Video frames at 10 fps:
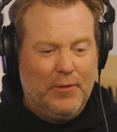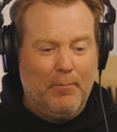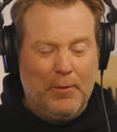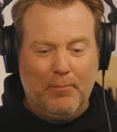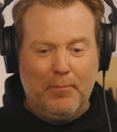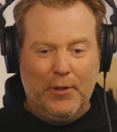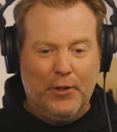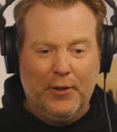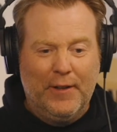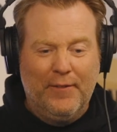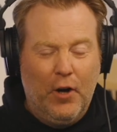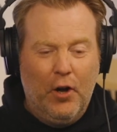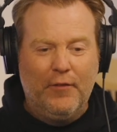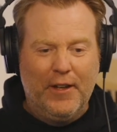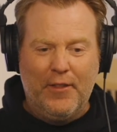but you're
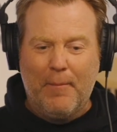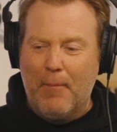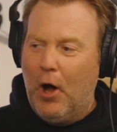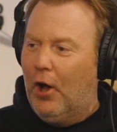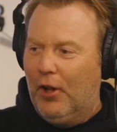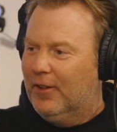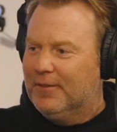involved in the mall.